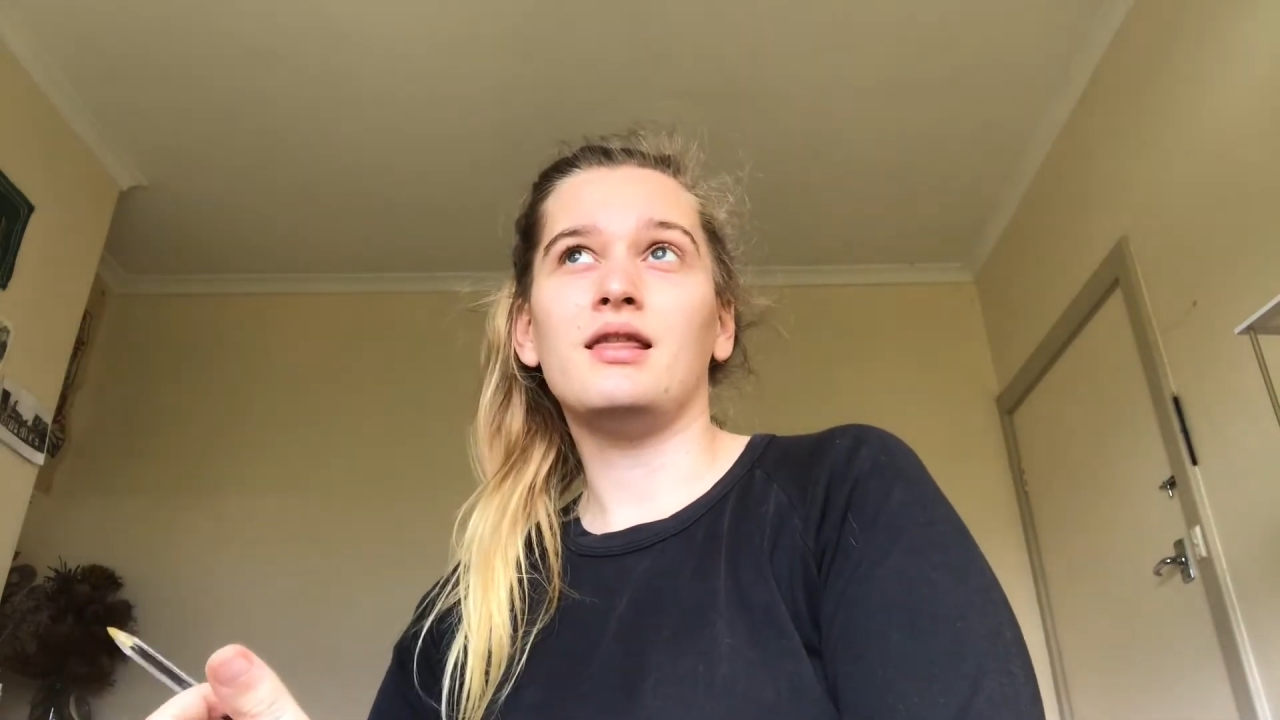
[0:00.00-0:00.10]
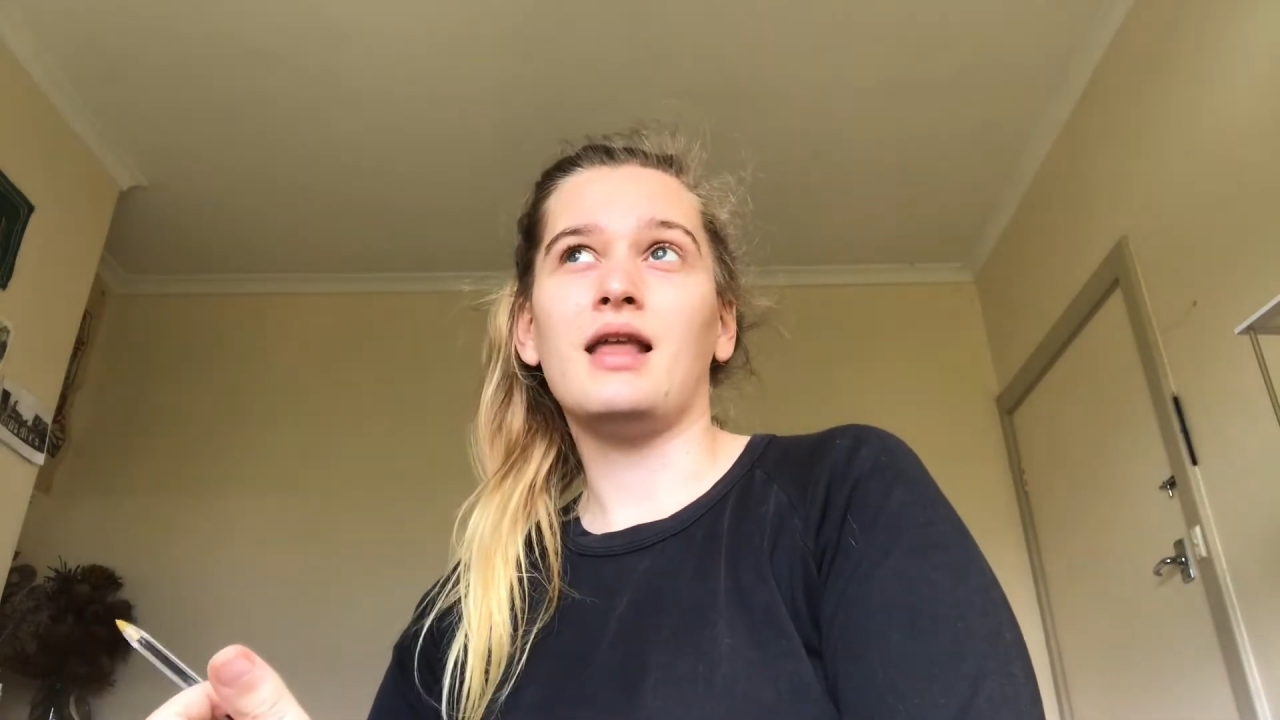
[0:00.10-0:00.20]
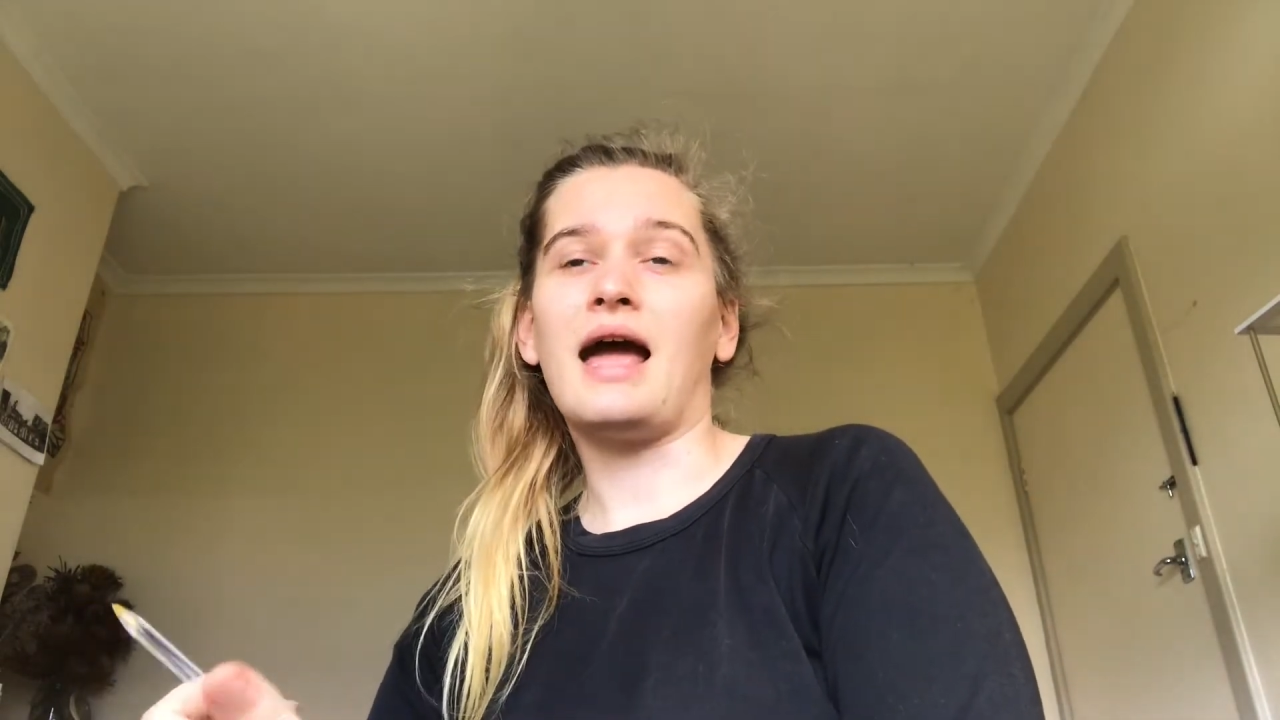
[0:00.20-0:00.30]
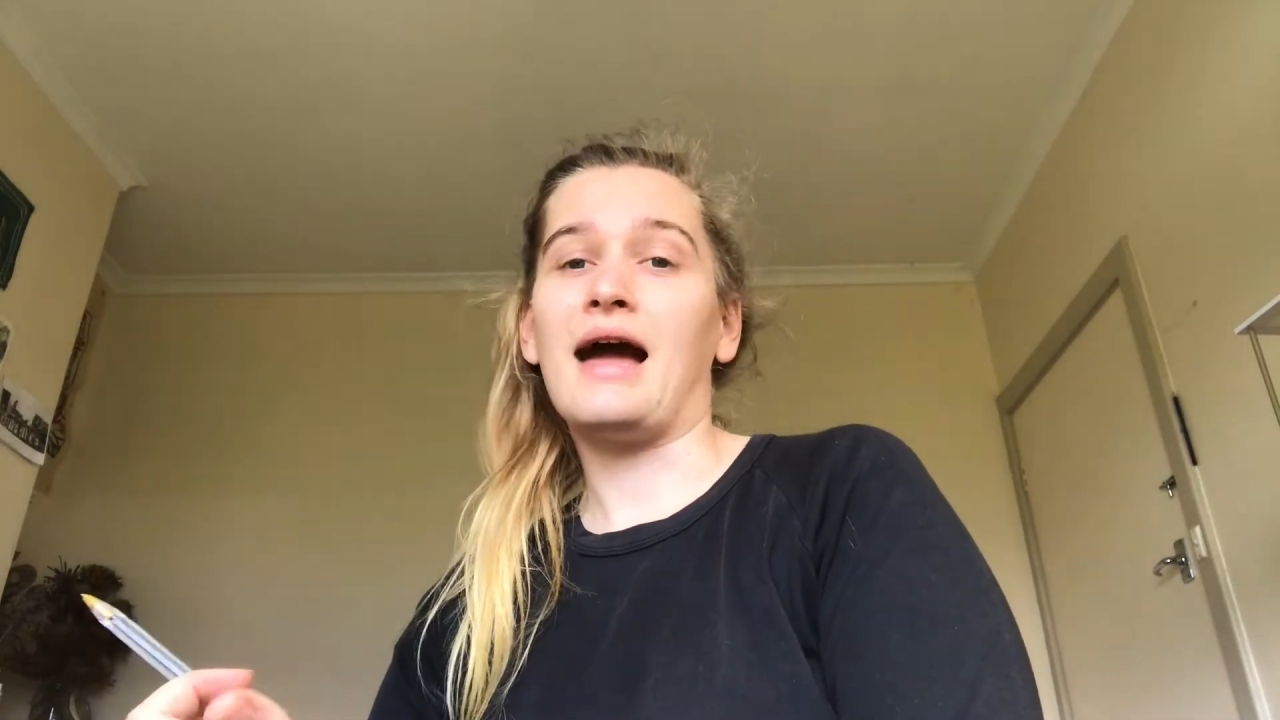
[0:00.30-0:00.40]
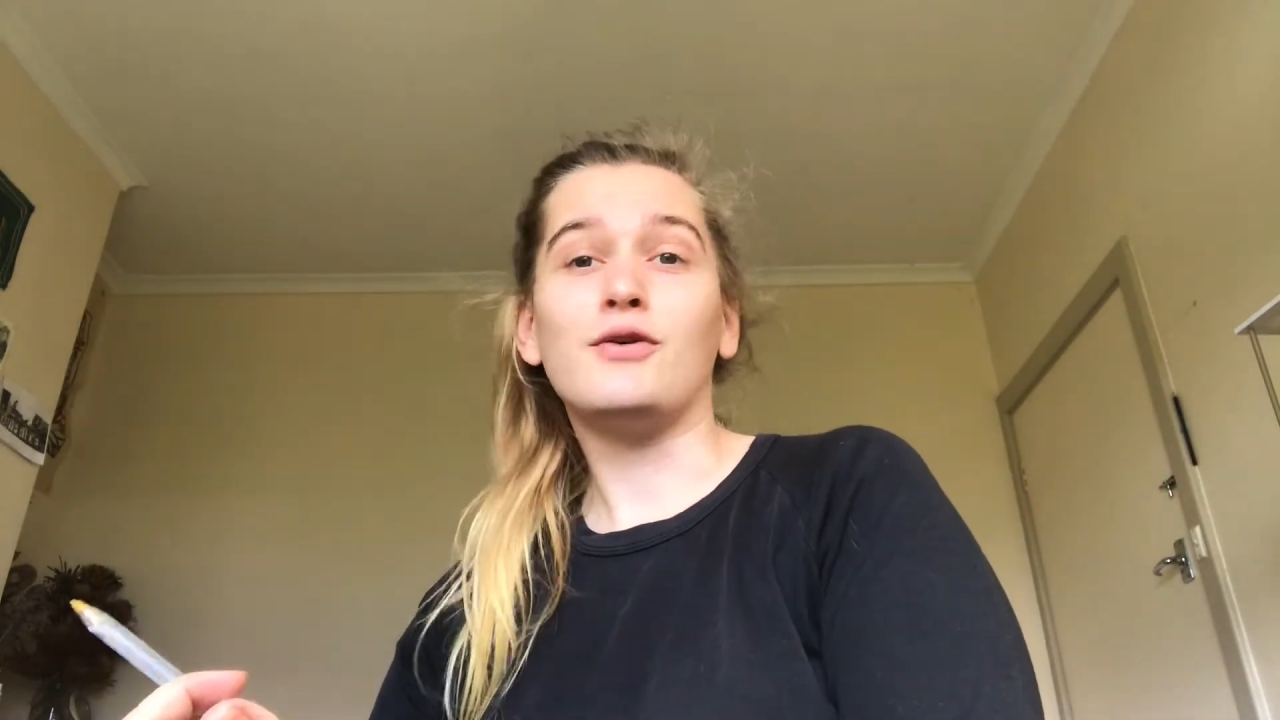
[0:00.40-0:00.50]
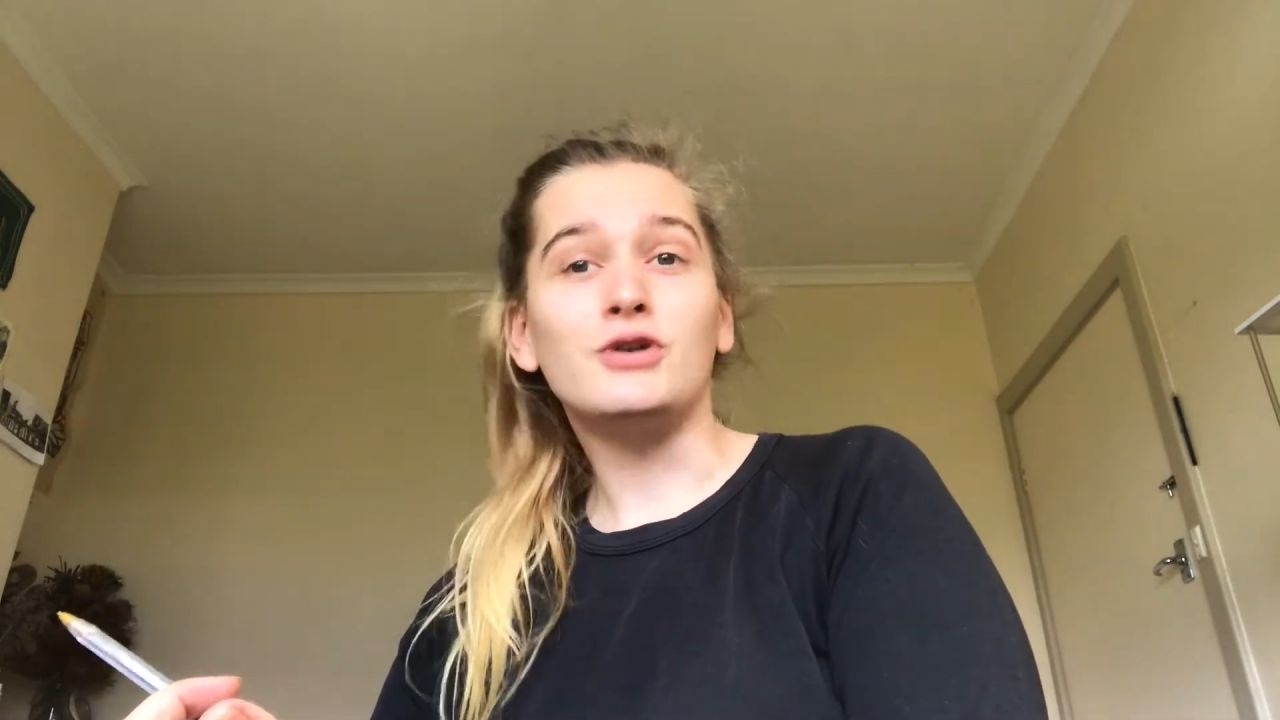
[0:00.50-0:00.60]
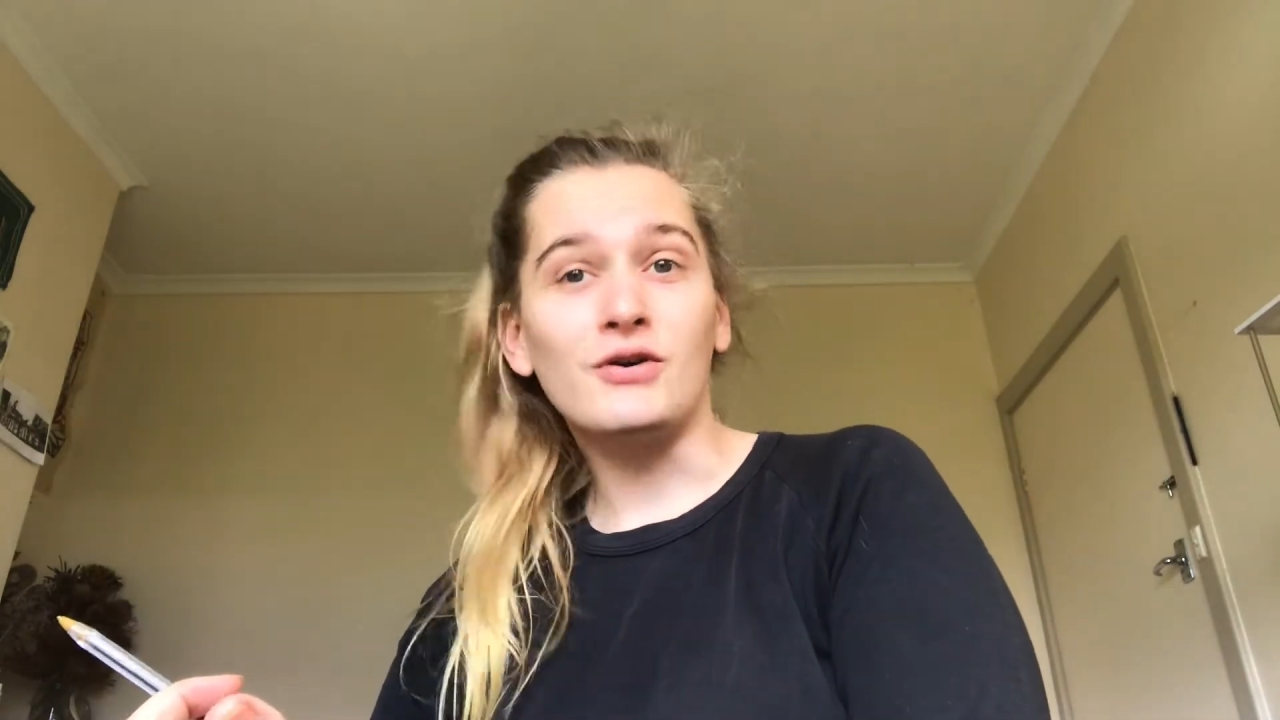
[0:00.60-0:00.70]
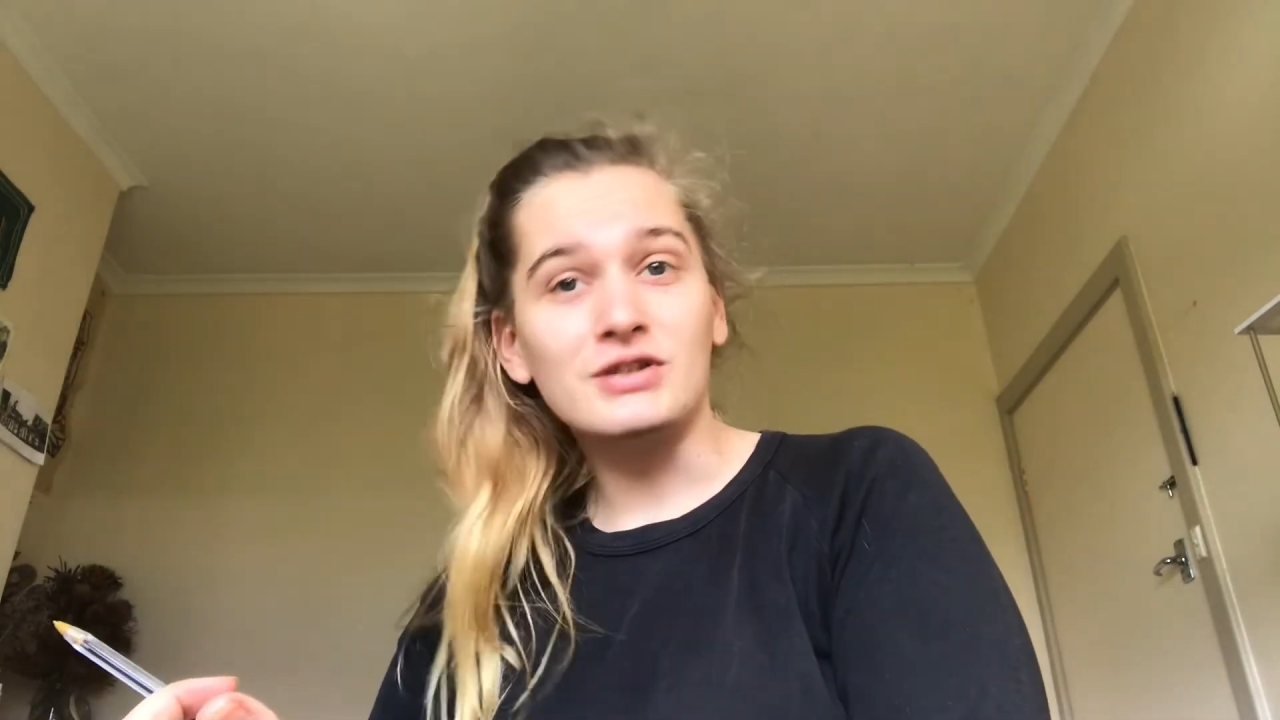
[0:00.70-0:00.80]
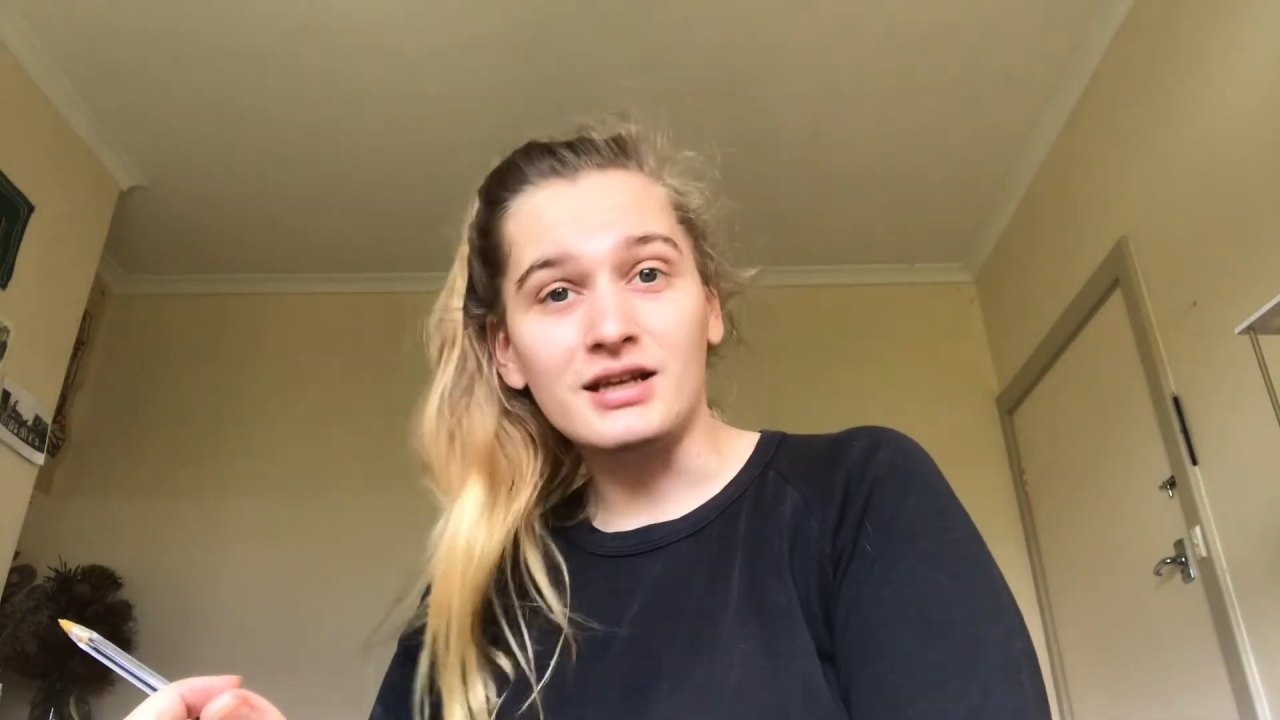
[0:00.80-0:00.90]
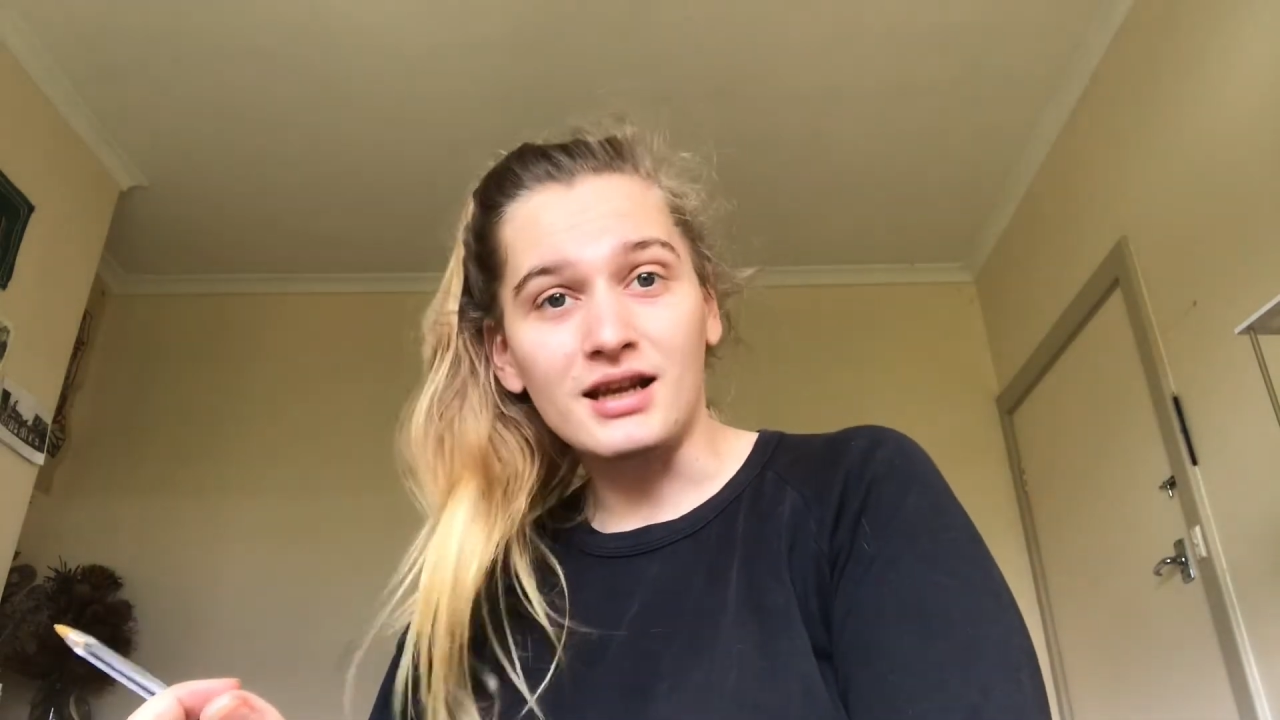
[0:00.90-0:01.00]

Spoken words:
how toxic